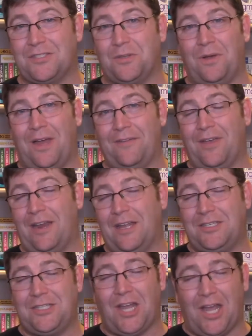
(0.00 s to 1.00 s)
So I've got
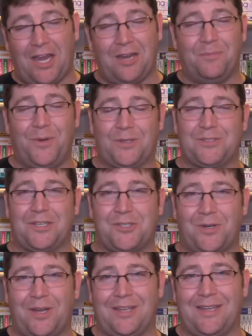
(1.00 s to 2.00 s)
a ton of books to
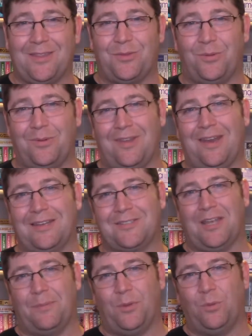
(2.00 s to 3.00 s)
try and get through in the
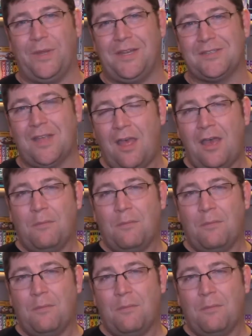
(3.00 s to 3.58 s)
next couple of weeks.